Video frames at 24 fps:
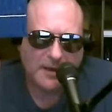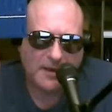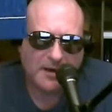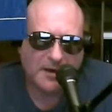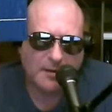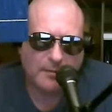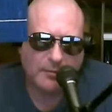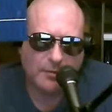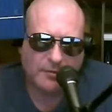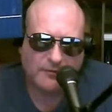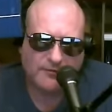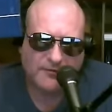
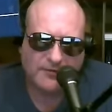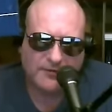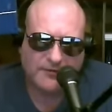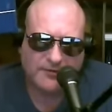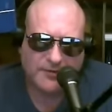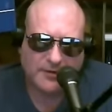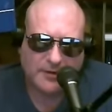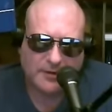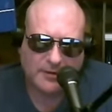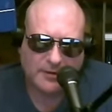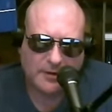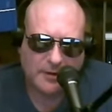Amorphous
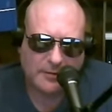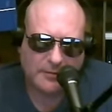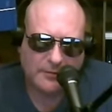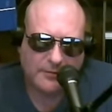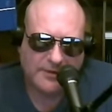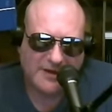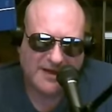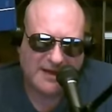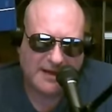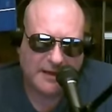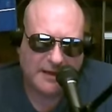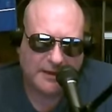silicone
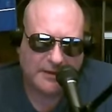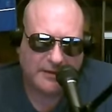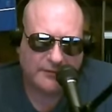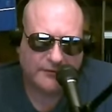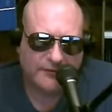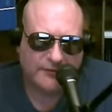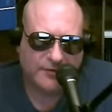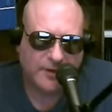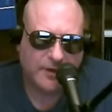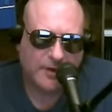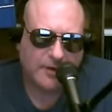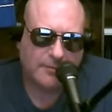
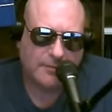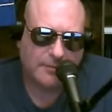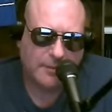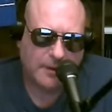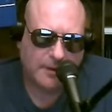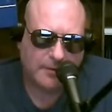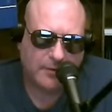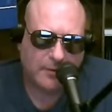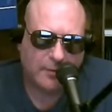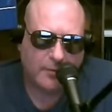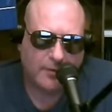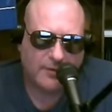is the
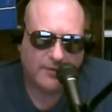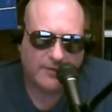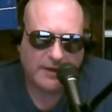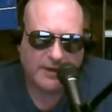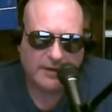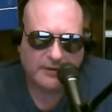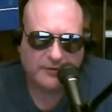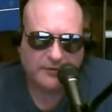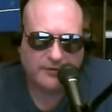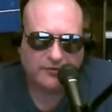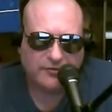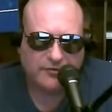one that
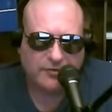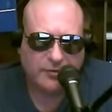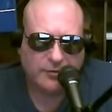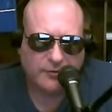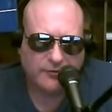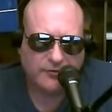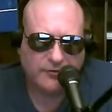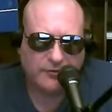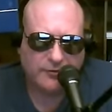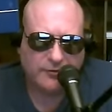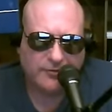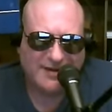I just
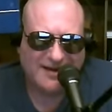showed you.